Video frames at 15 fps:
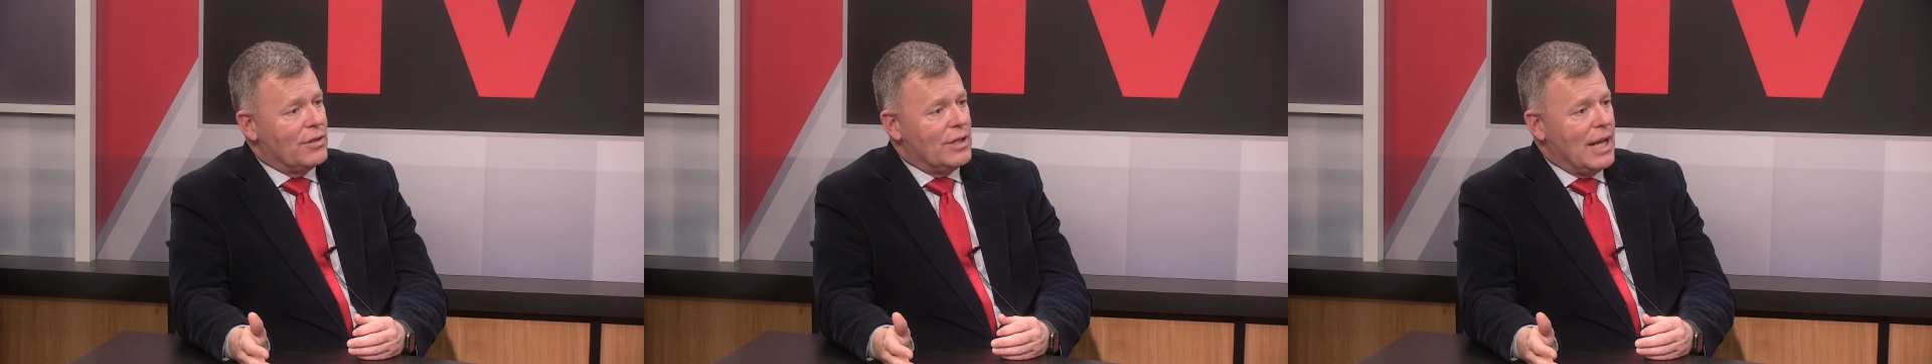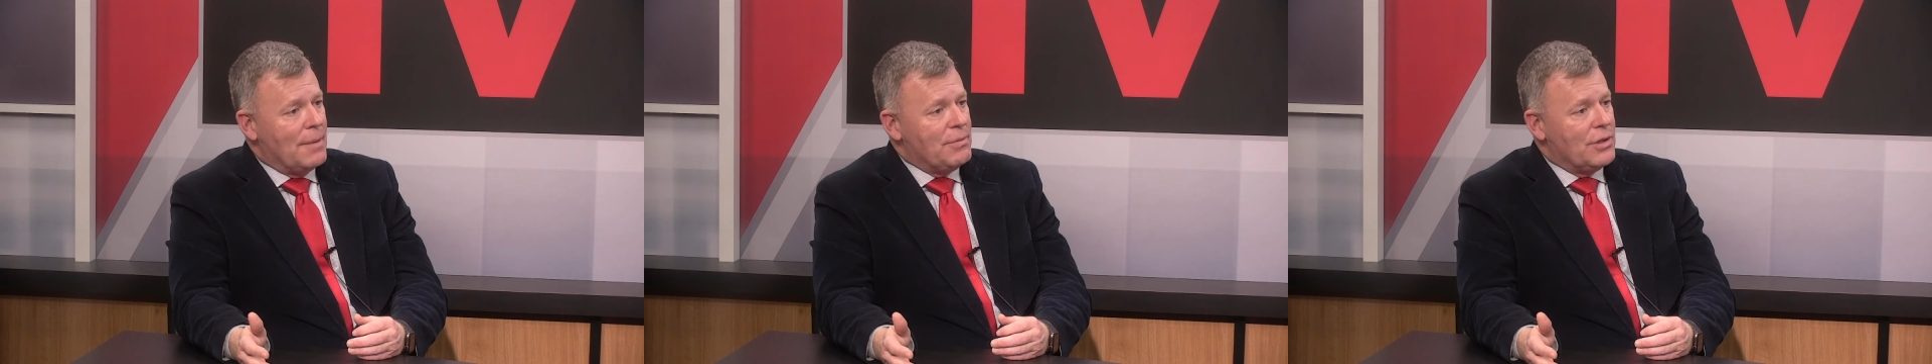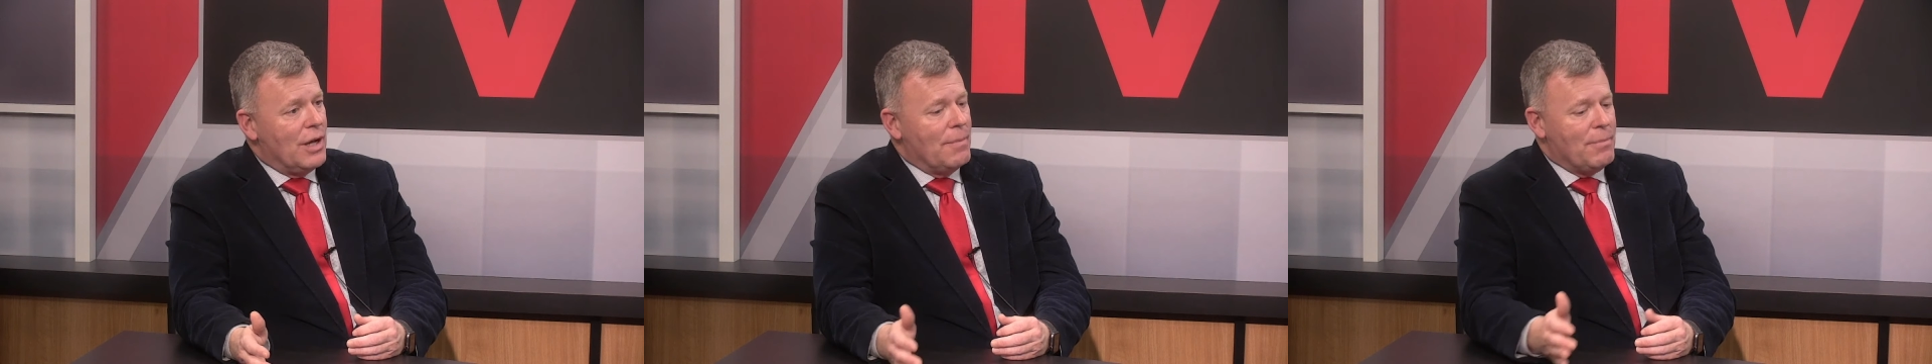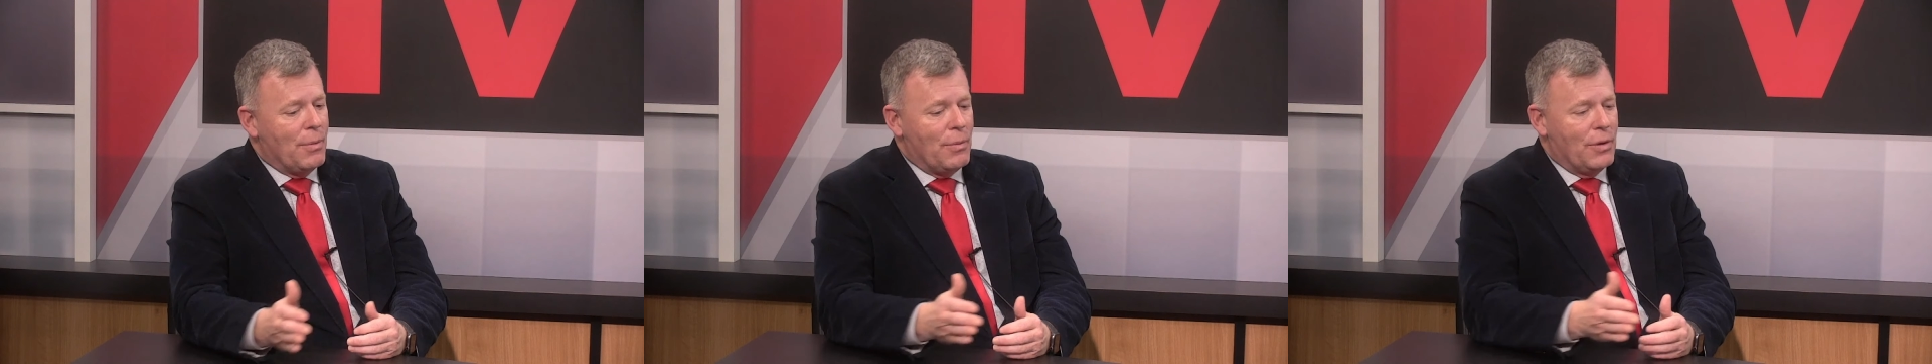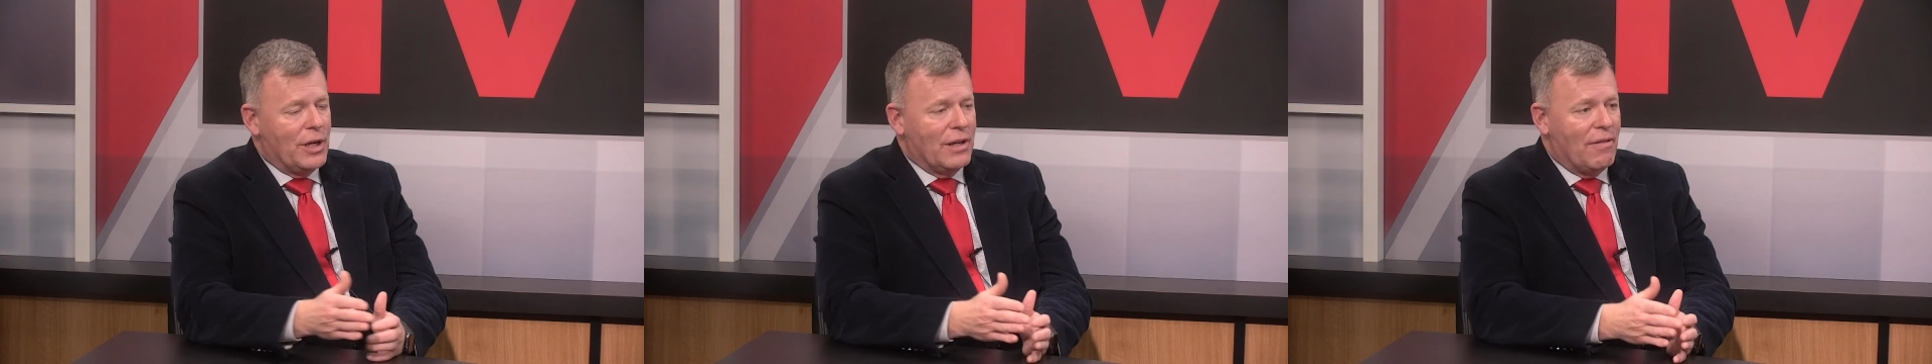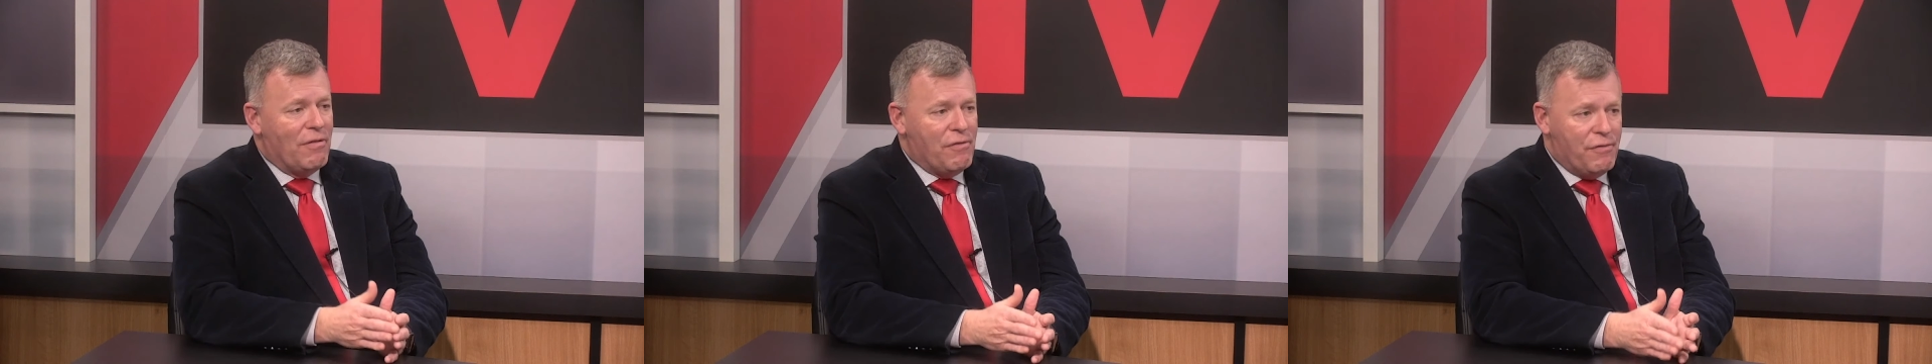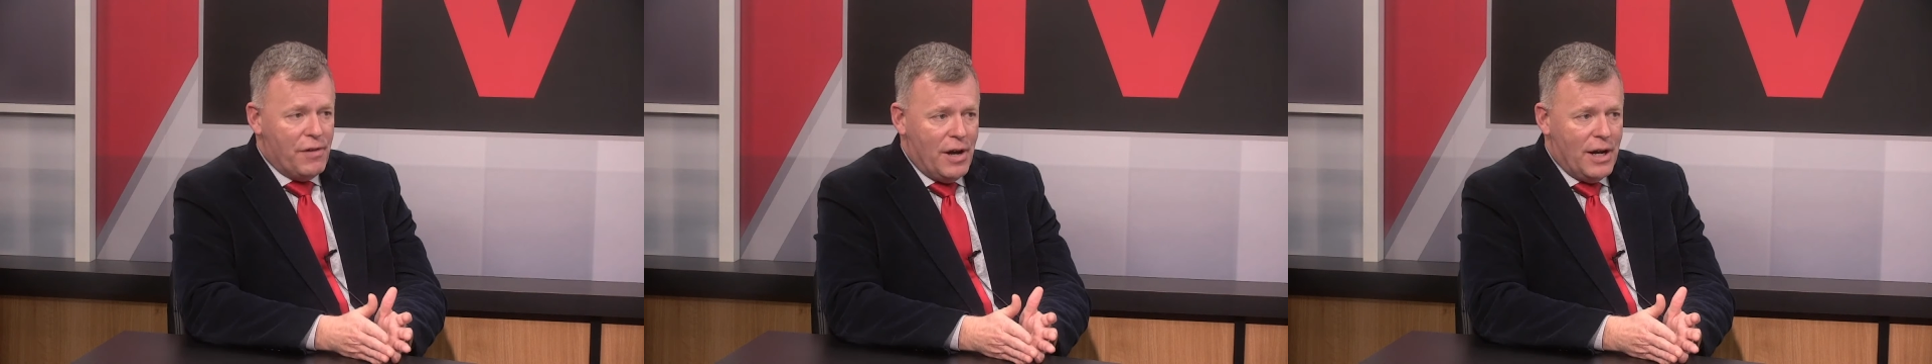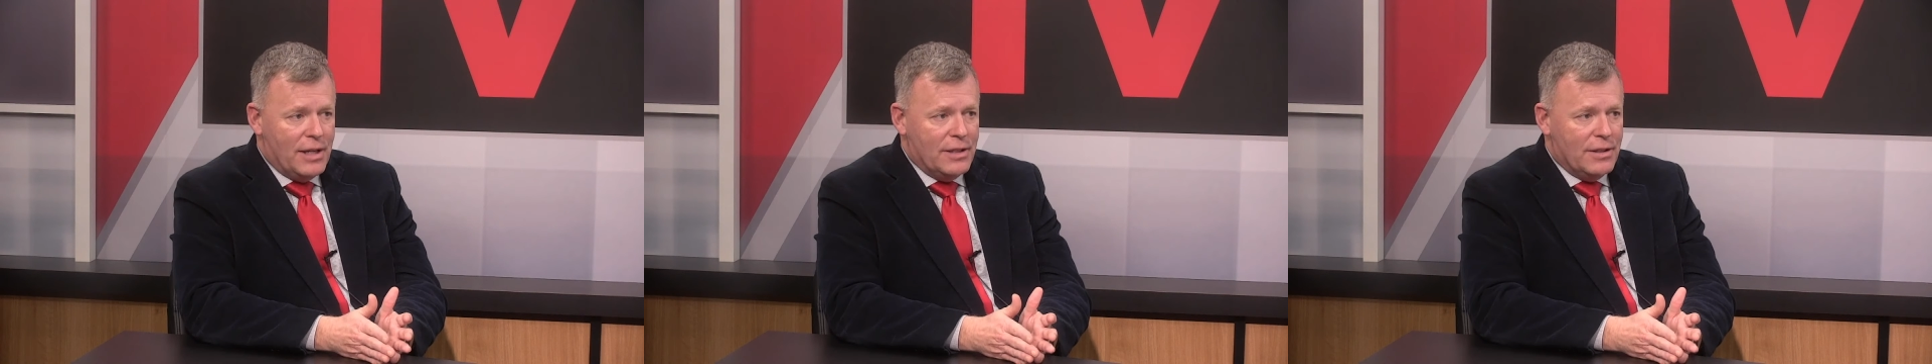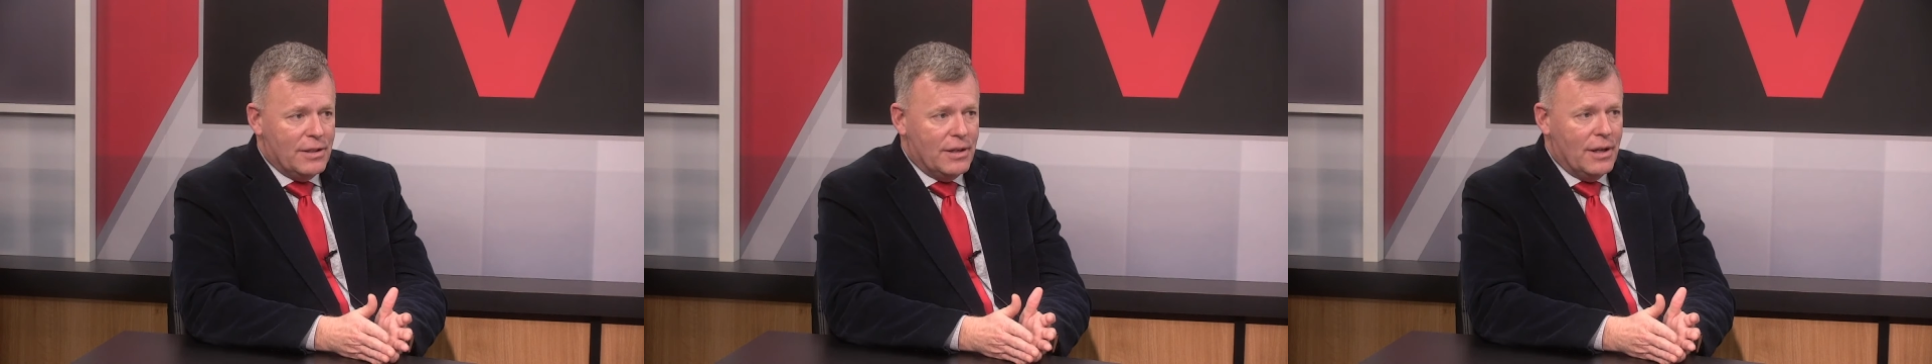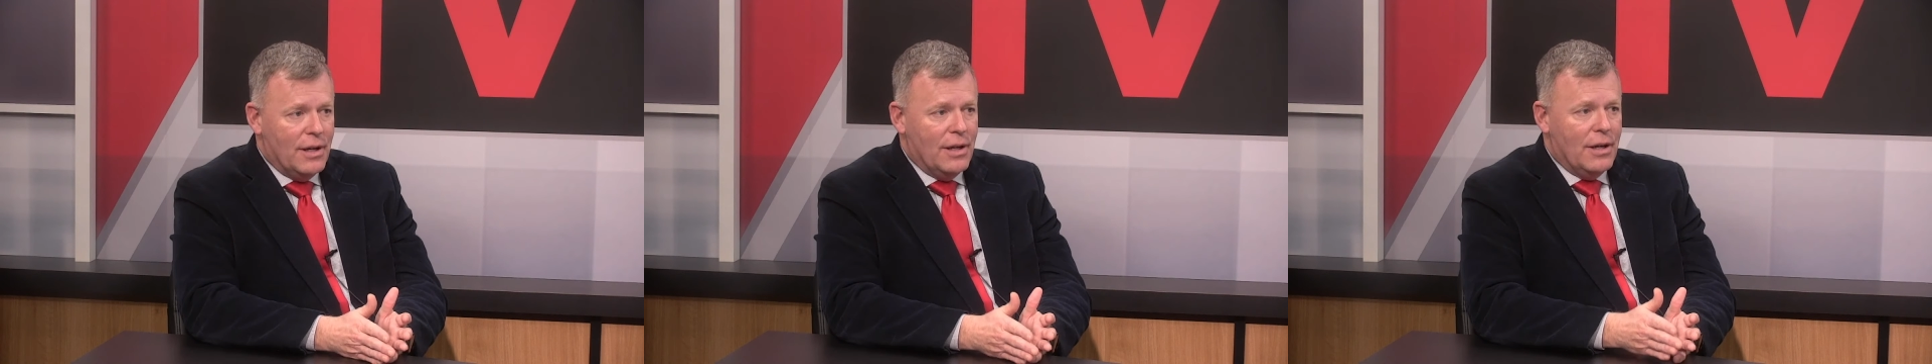snapshot, but we're going to fund